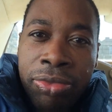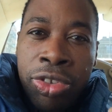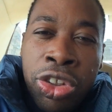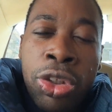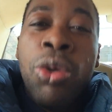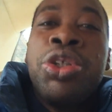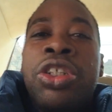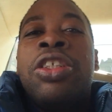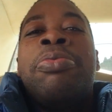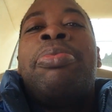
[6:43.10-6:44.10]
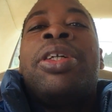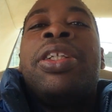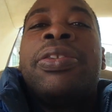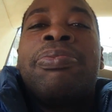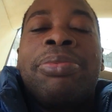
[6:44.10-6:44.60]

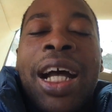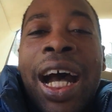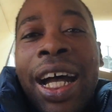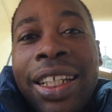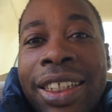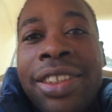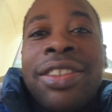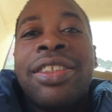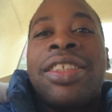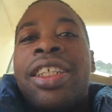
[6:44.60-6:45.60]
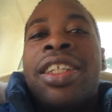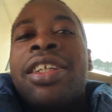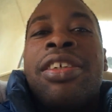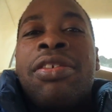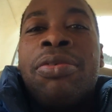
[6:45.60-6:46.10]
sociable, honest,
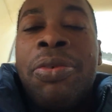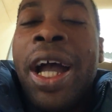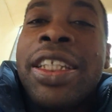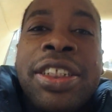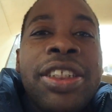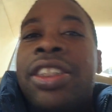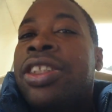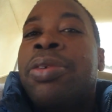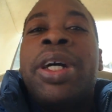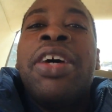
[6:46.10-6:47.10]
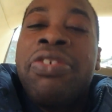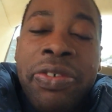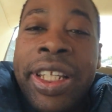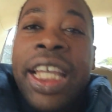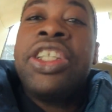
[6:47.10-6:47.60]
righteous, or whatever
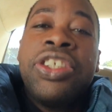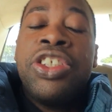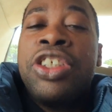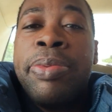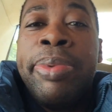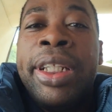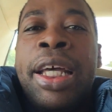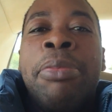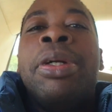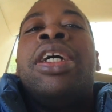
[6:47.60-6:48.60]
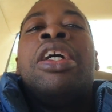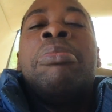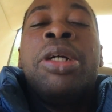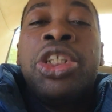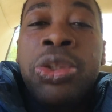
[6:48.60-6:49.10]
relationship with them,
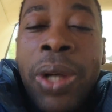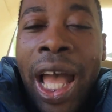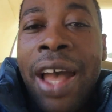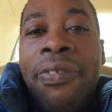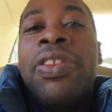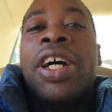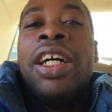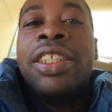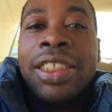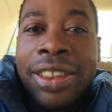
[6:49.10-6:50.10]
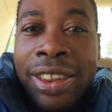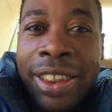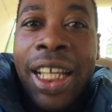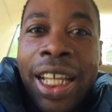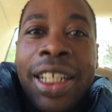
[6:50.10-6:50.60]
but you have to
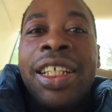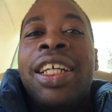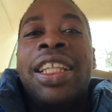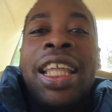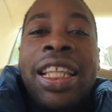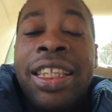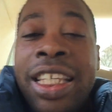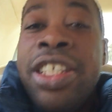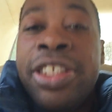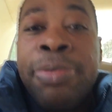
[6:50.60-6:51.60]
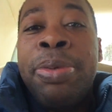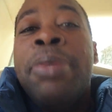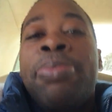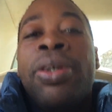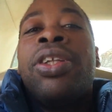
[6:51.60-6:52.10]
understand that these
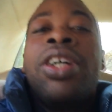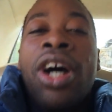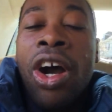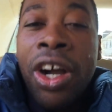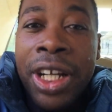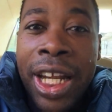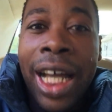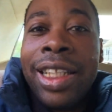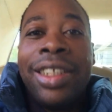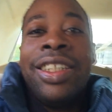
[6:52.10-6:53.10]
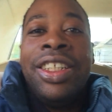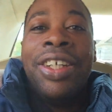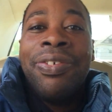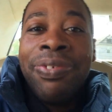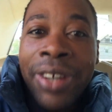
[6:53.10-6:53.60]
people are not
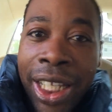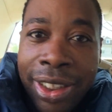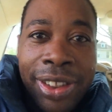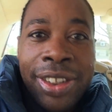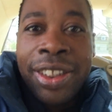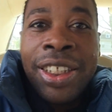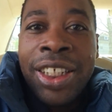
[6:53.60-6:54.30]
your friends,